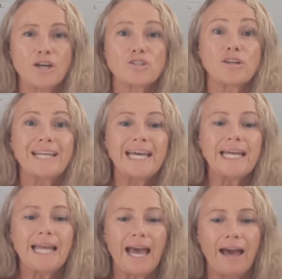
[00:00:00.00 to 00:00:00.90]
So to get
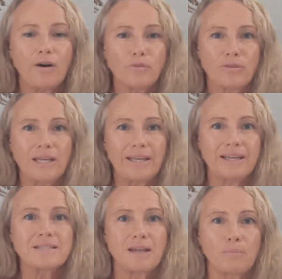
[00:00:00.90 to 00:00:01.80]
healthy
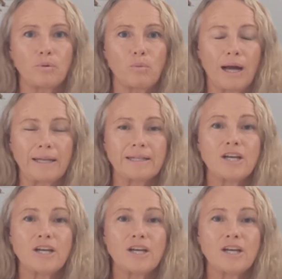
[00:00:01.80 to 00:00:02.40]
is number one.